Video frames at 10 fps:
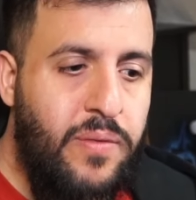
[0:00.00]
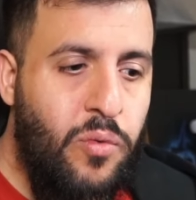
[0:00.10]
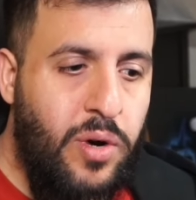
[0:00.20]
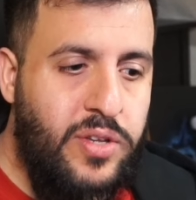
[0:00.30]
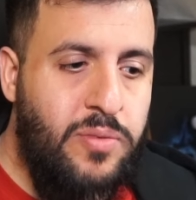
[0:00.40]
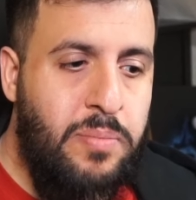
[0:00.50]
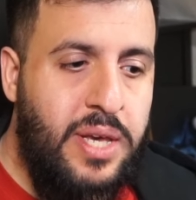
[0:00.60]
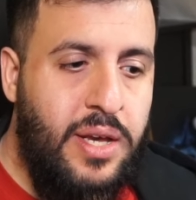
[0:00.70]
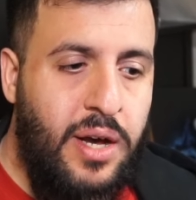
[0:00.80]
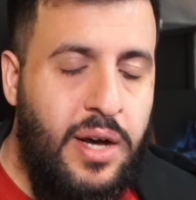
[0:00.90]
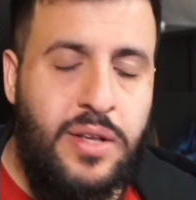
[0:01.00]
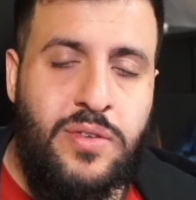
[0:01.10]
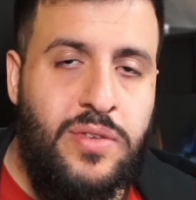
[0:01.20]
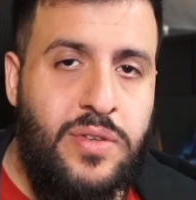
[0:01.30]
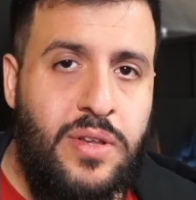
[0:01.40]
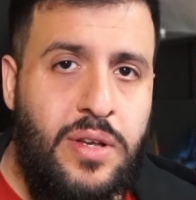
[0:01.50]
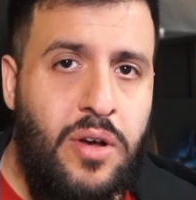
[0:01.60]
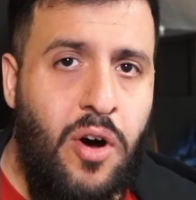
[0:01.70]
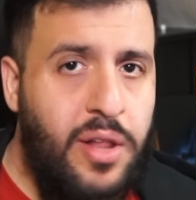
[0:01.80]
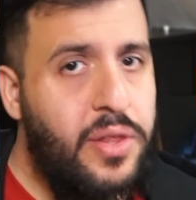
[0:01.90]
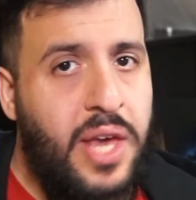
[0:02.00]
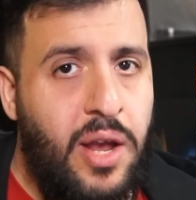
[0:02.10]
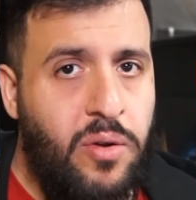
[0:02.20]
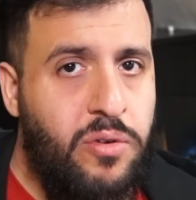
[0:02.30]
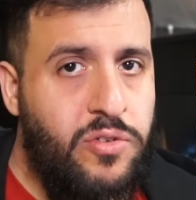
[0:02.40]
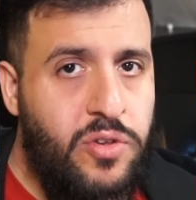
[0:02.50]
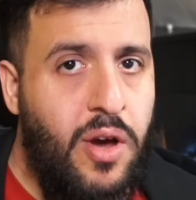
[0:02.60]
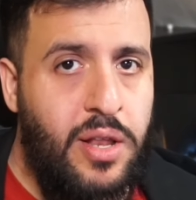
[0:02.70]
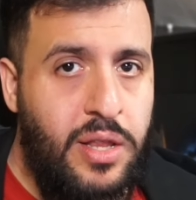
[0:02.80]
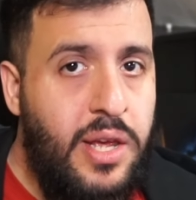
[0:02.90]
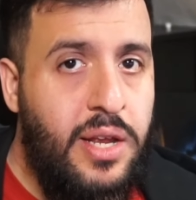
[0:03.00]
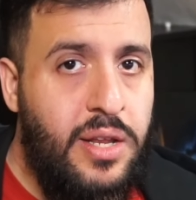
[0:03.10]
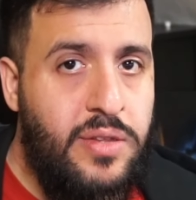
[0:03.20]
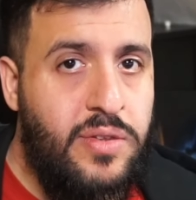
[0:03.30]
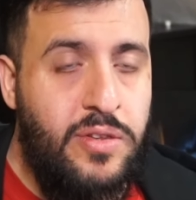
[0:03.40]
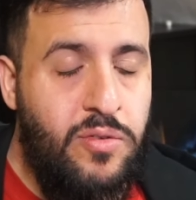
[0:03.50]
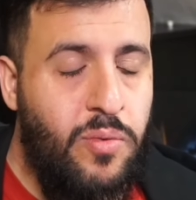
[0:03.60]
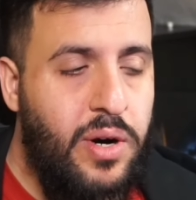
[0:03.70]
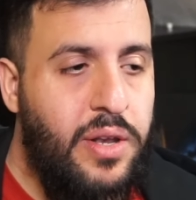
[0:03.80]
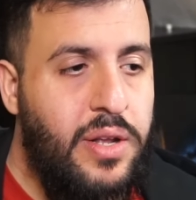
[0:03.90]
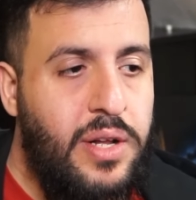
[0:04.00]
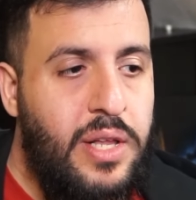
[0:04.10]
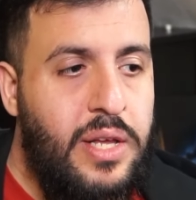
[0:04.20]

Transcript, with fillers: was because all the characters got leaked in Season 1,